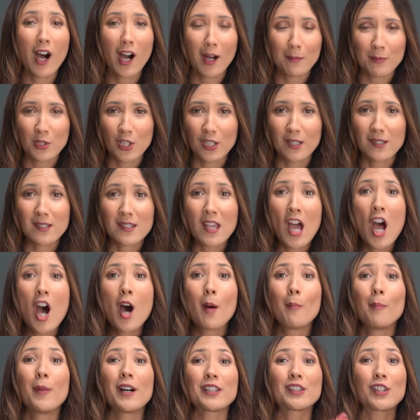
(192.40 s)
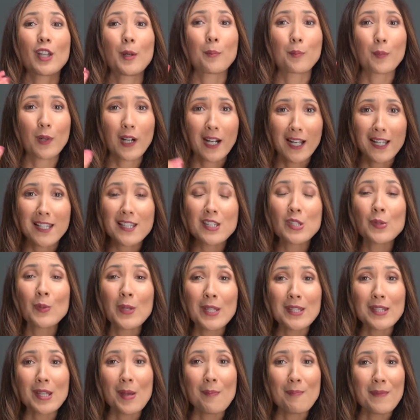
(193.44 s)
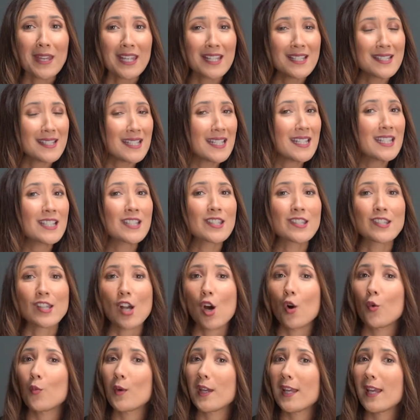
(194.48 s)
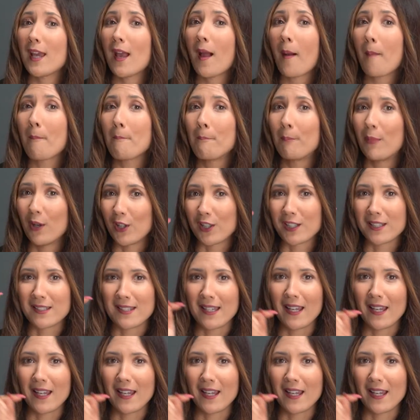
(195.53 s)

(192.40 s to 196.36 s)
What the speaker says: options, but the price was amazing, so we booked